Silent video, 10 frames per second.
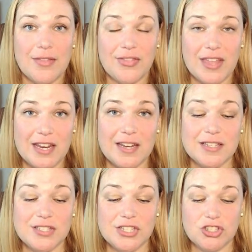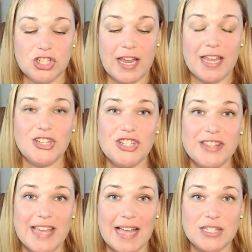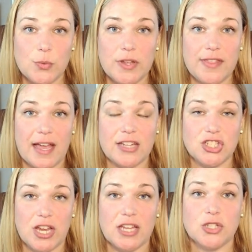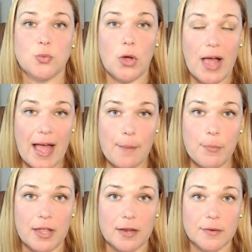than it is to change, that's when that change will happen.